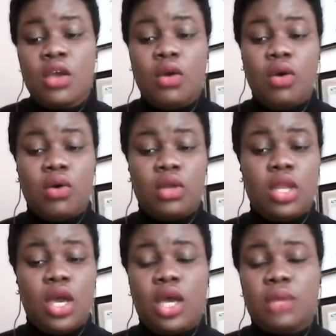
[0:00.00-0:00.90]

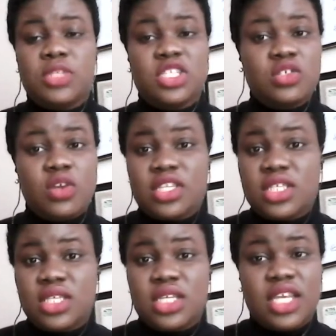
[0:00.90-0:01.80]
on
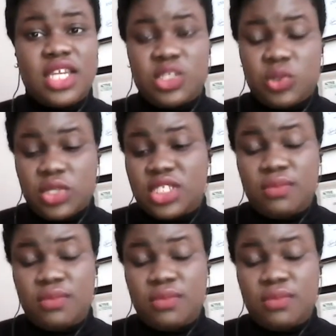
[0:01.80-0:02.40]
discussing and addressing